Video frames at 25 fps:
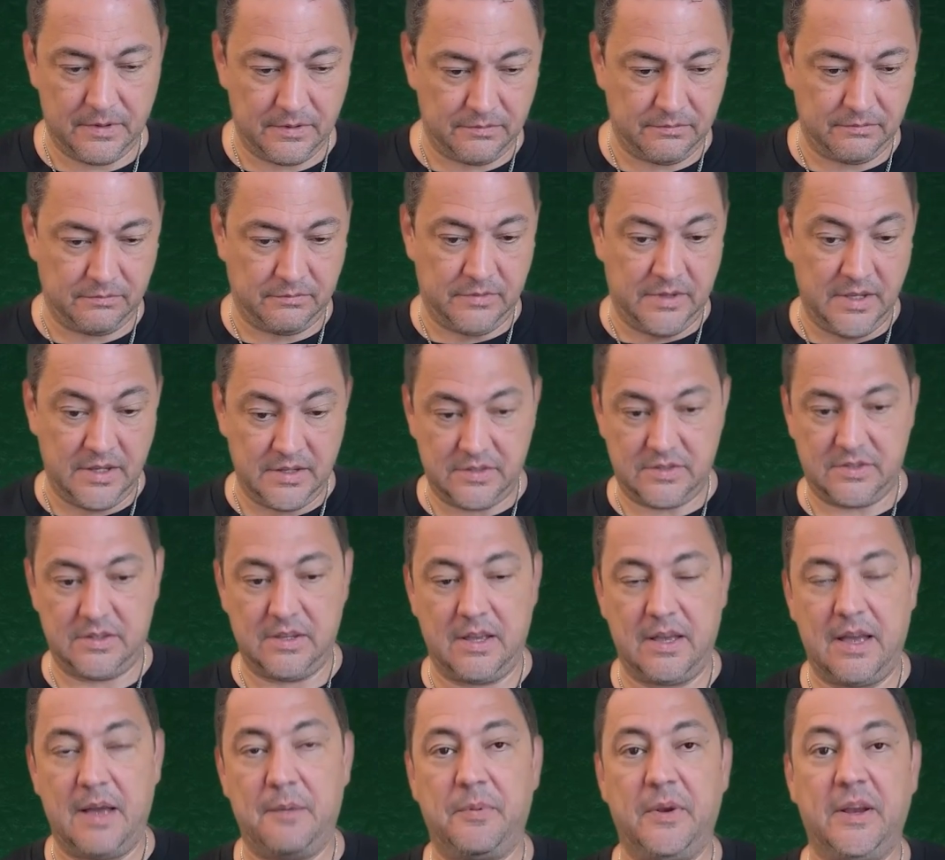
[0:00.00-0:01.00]
this
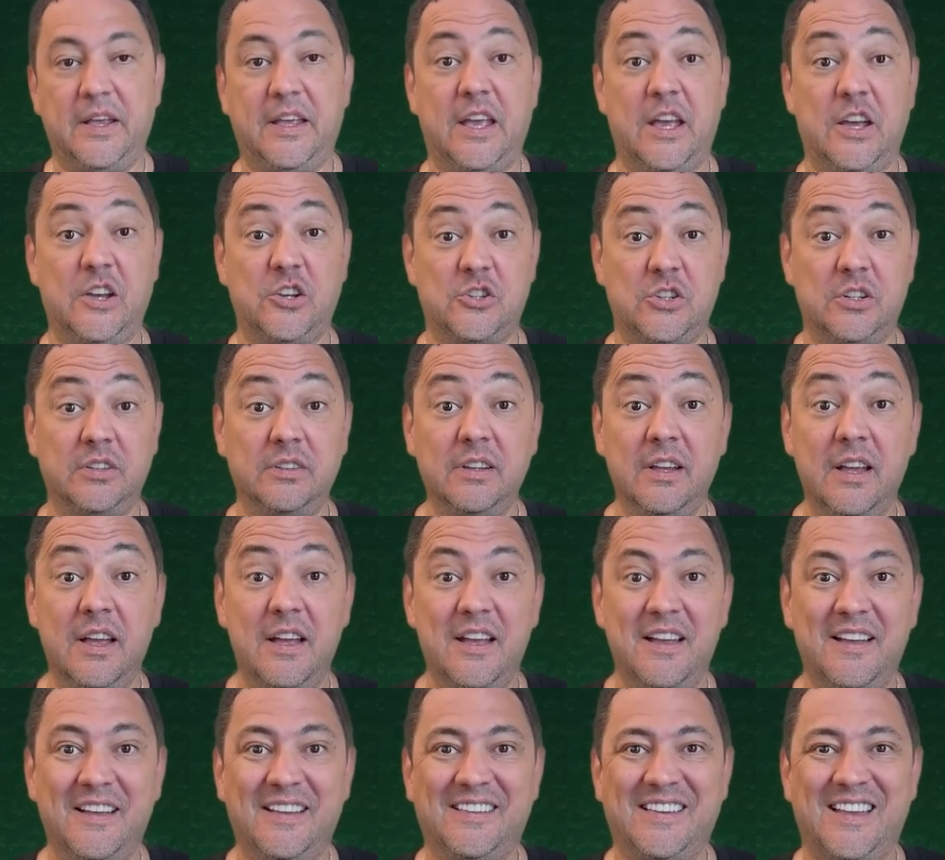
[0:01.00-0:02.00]
application
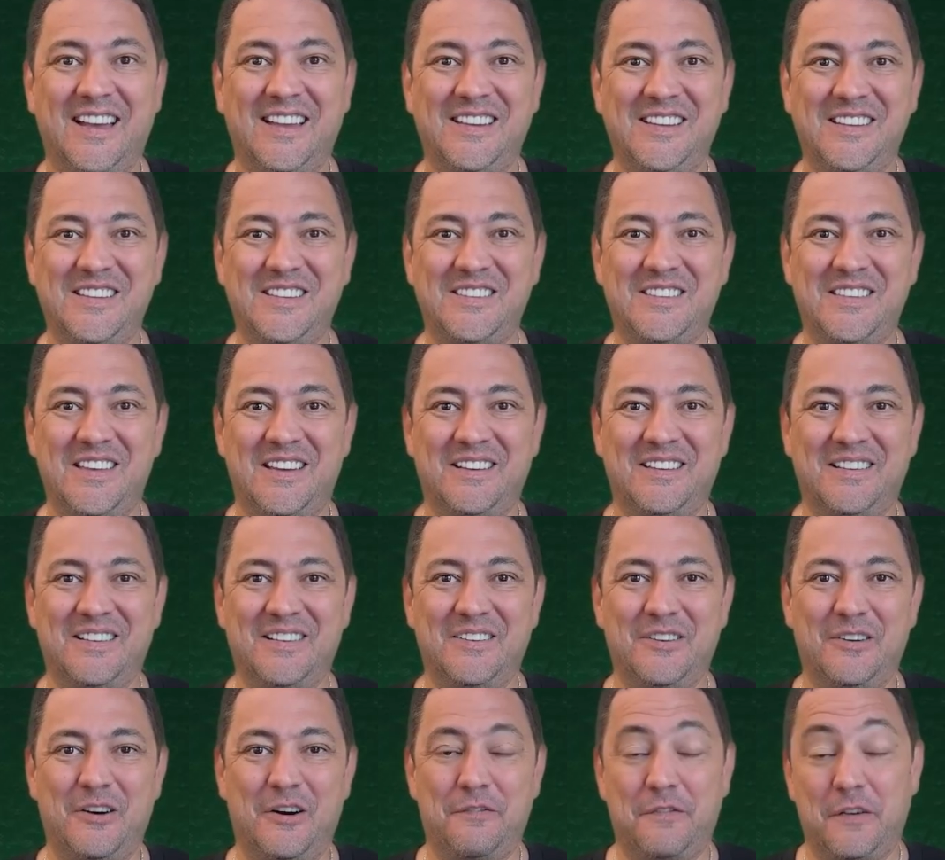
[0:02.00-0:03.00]
that is
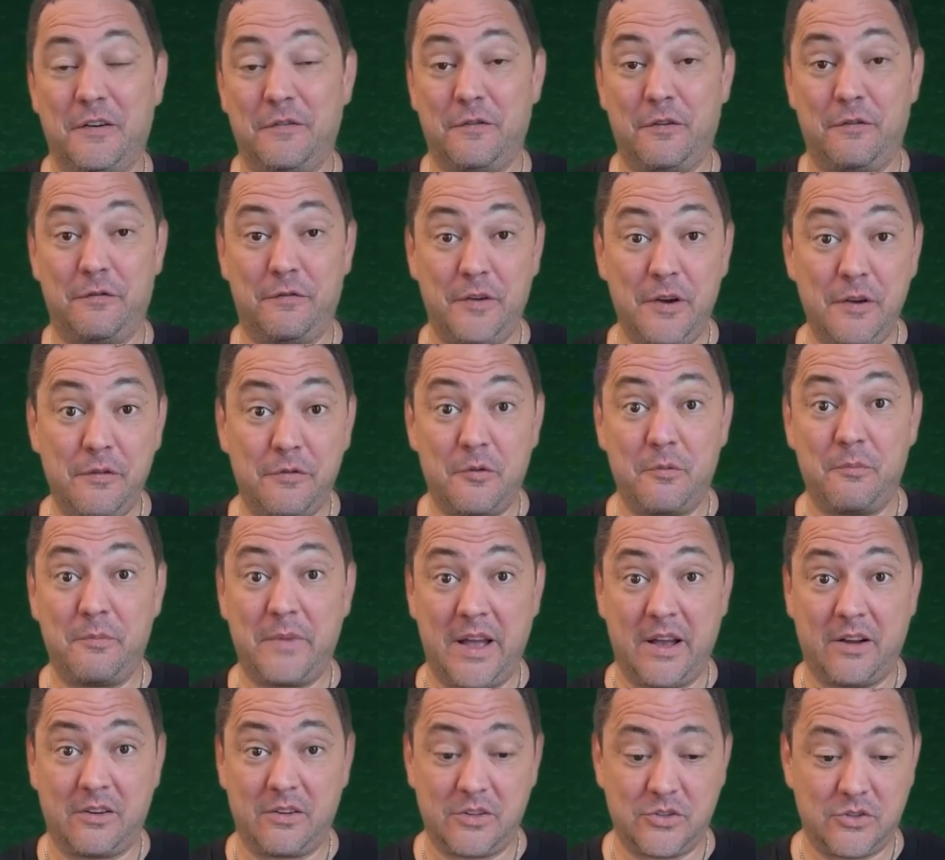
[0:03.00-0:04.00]
offered for free from
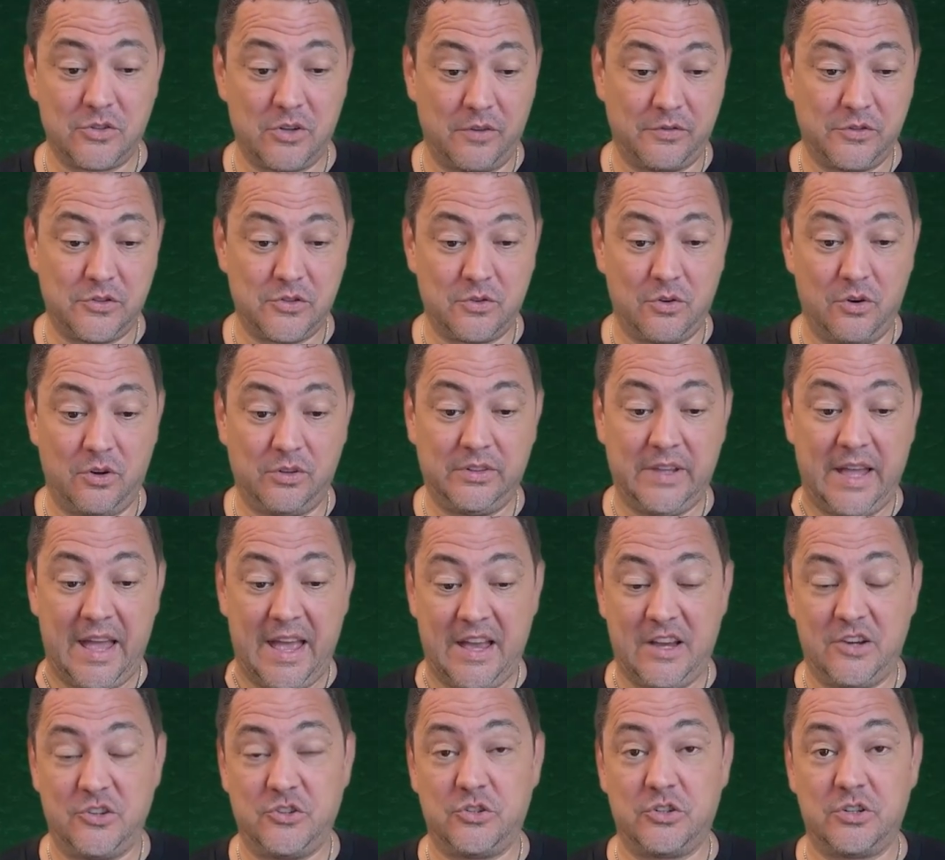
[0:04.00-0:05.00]
Microsoft. It's called
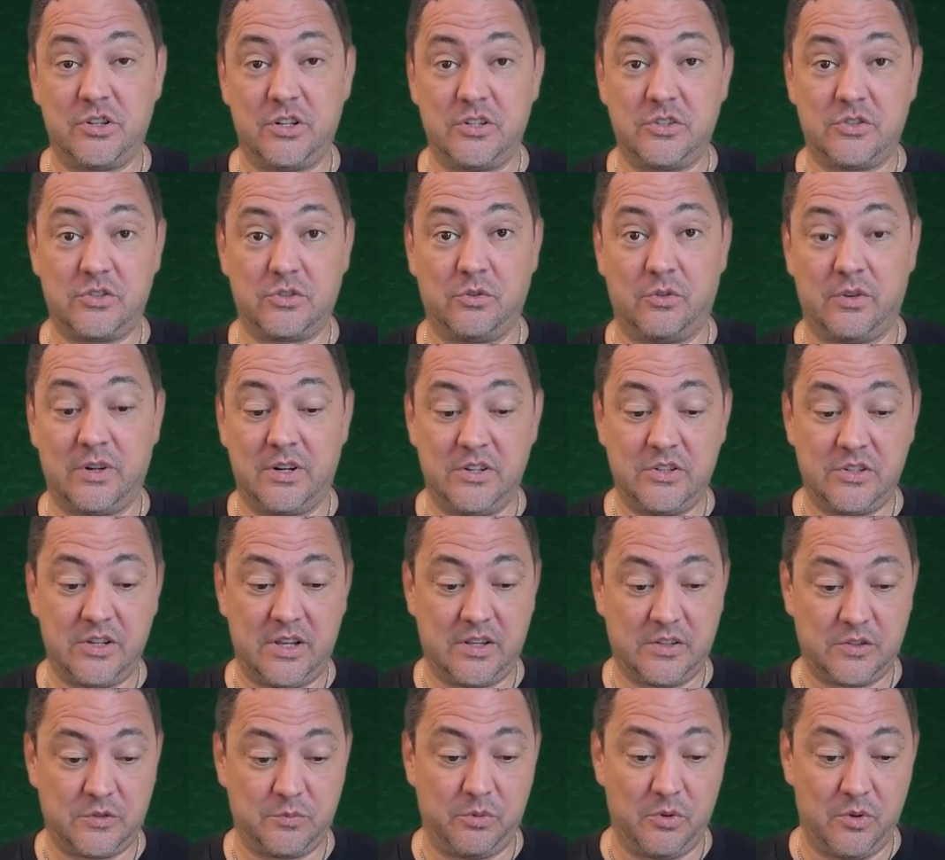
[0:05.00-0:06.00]
Azure Storage
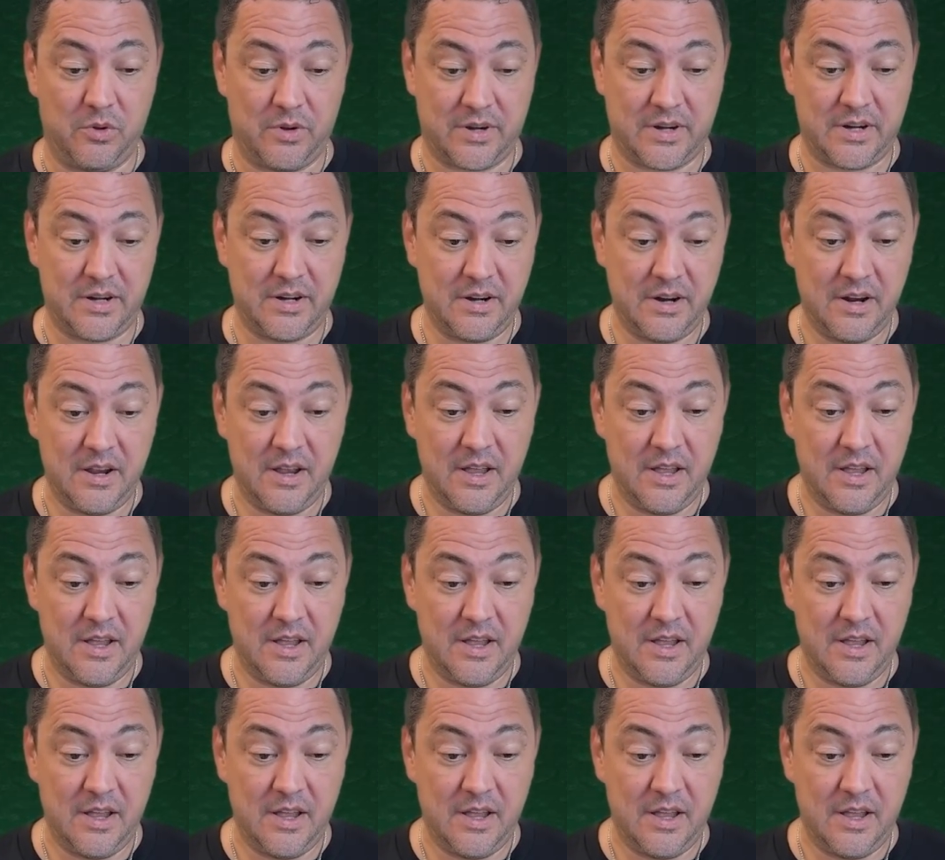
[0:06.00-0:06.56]
Explorer.